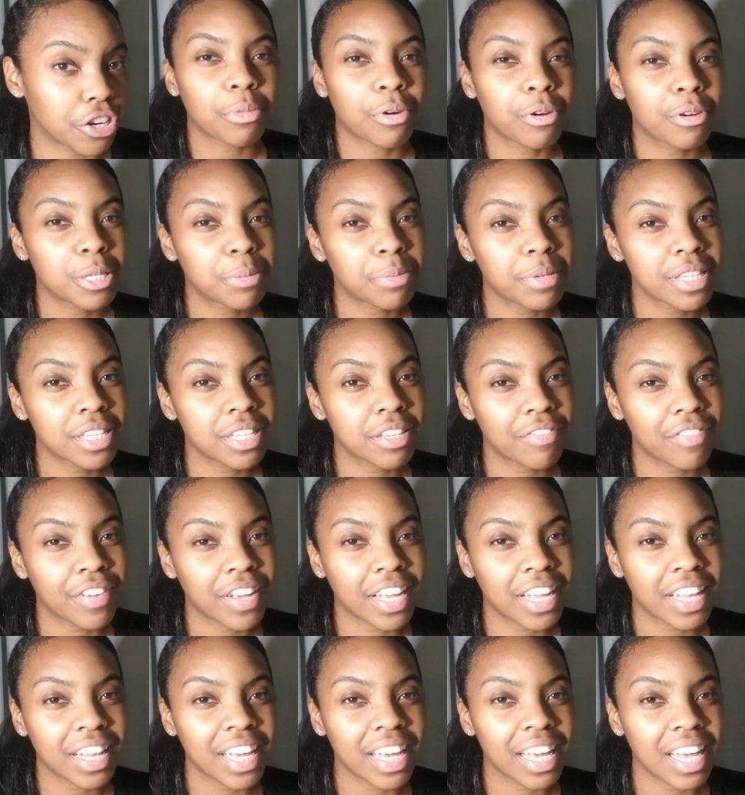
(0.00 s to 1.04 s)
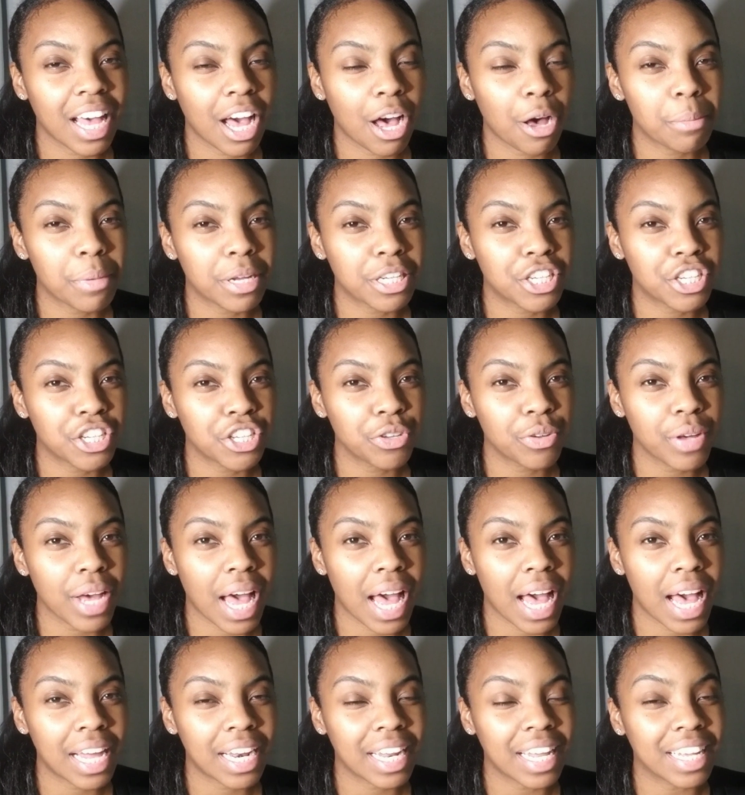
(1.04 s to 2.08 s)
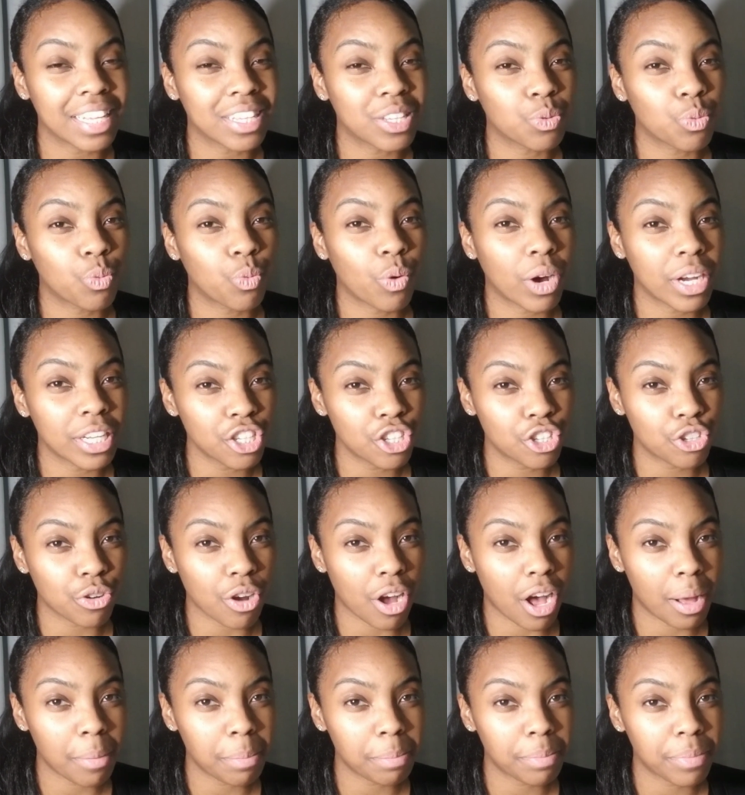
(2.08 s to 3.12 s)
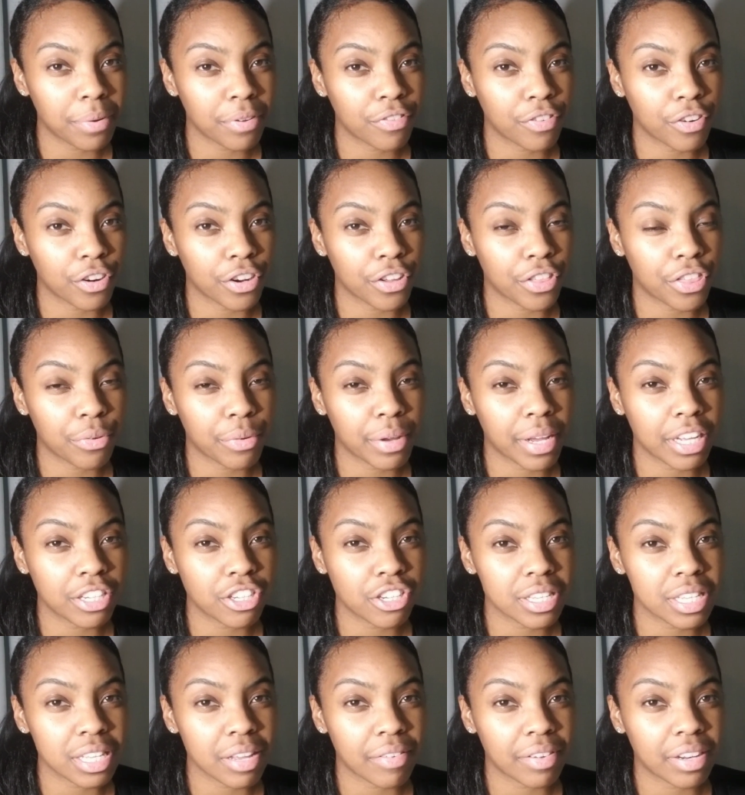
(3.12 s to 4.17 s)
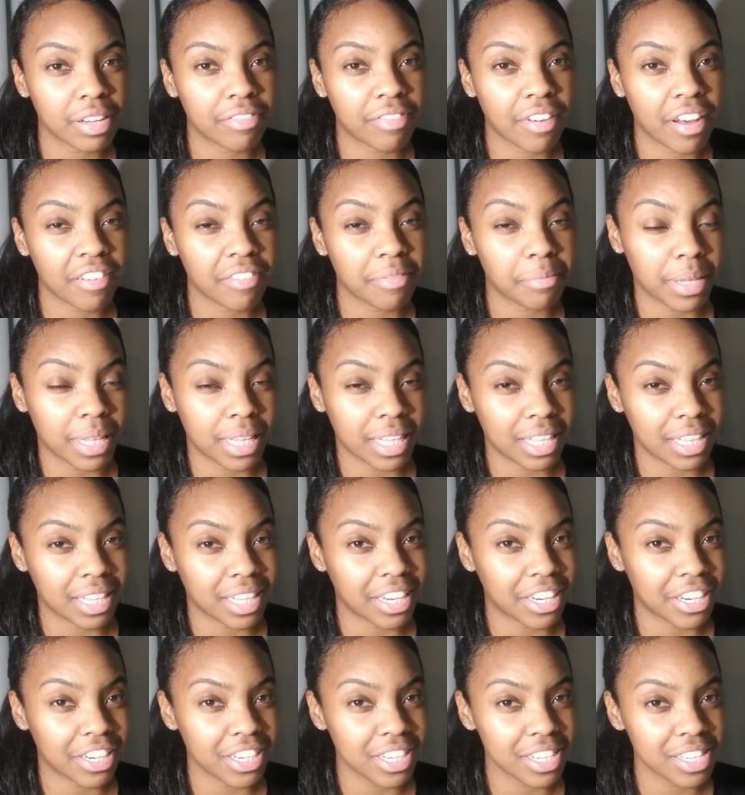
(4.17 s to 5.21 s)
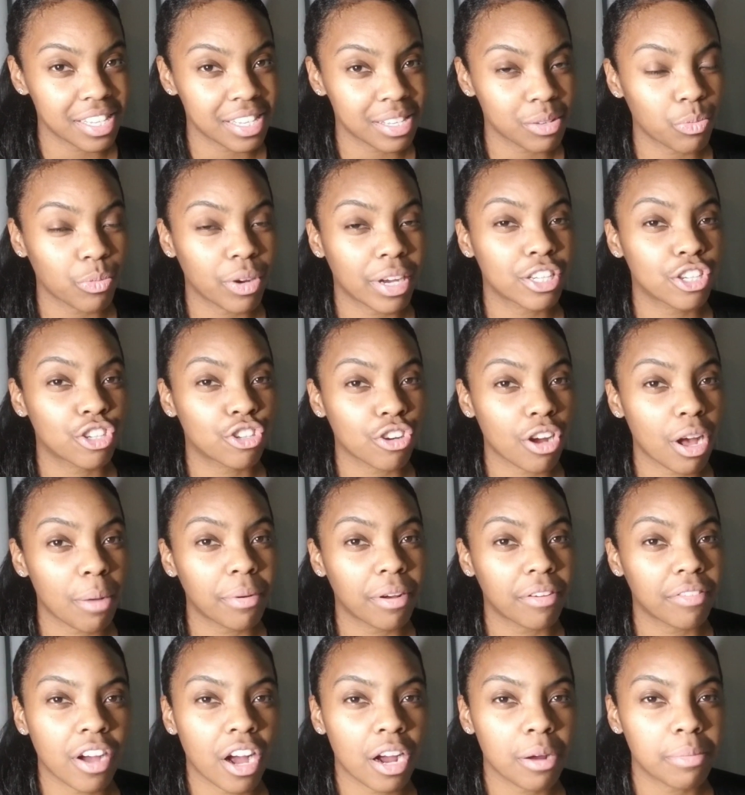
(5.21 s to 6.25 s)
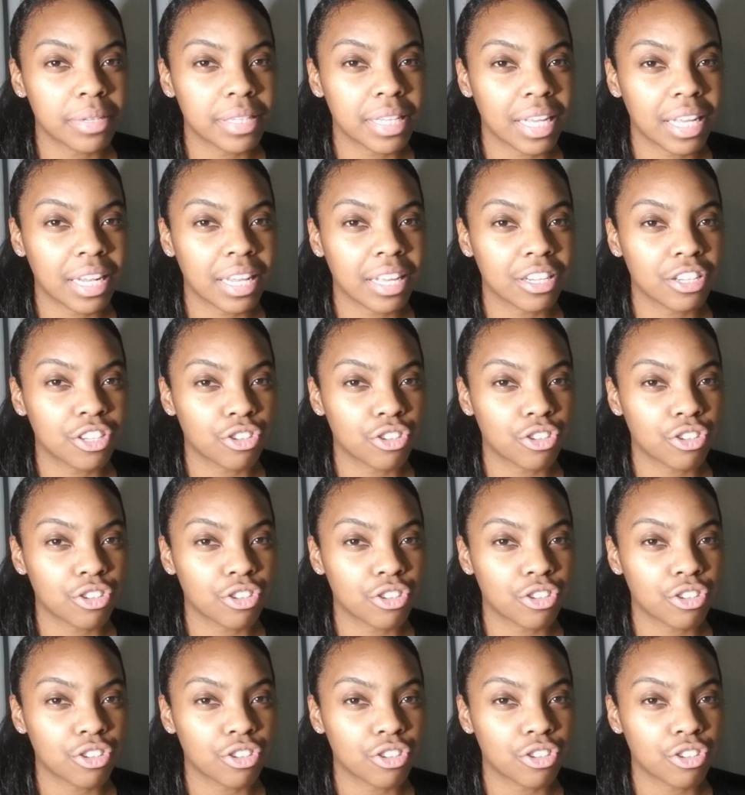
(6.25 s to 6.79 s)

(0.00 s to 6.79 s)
More specifically, how much should you add? It's one drop for 375 milliliters, one drop of carbonating